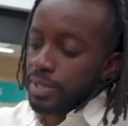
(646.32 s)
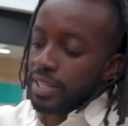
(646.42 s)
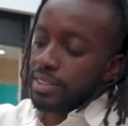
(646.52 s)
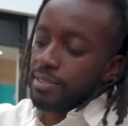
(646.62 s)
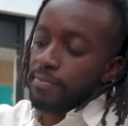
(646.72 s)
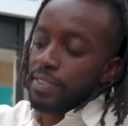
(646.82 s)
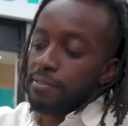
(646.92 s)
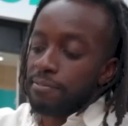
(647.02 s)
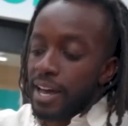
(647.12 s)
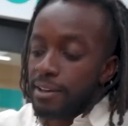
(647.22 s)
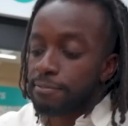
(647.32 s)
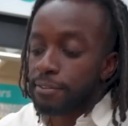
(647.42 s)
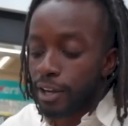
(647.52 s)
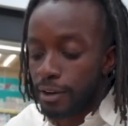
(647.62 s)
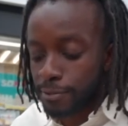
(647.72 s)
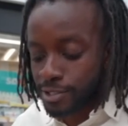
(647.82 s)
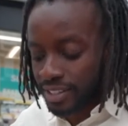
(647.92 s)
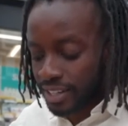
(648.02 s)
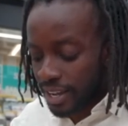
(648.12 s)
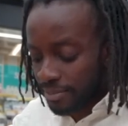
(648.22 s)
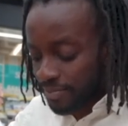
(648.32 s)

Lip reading: with 5 falafels on there.